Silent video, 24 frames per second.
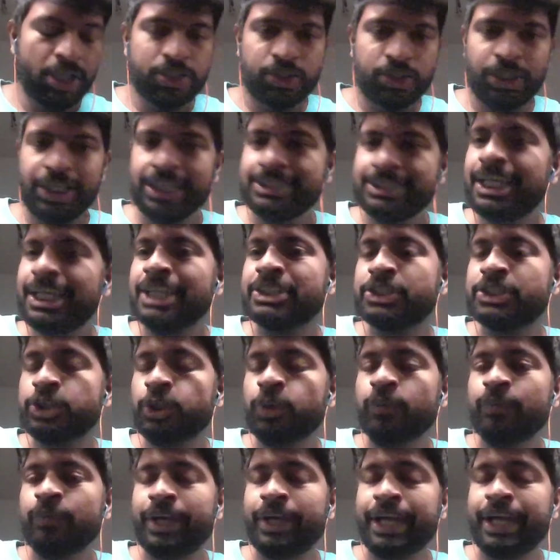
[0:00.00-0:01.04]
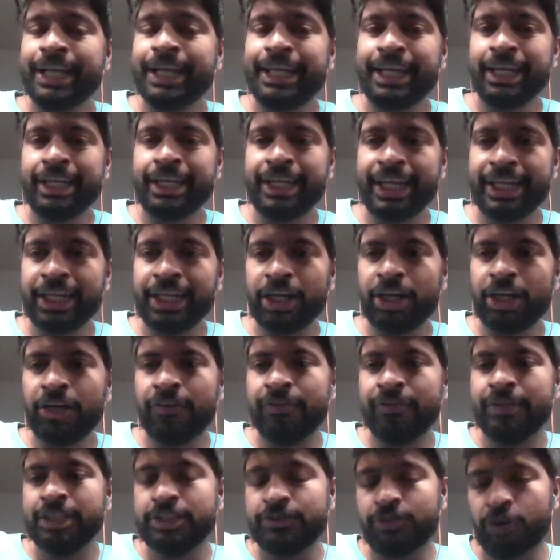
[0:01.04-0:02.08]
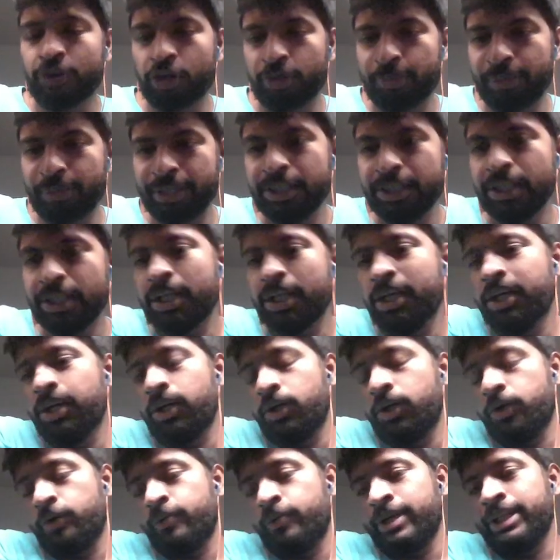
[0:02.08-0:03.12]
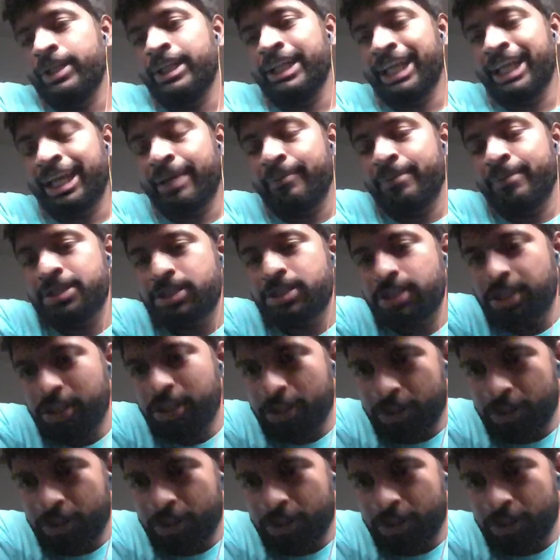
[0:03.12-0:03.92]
So let's assume we are getting a data of this format where the name is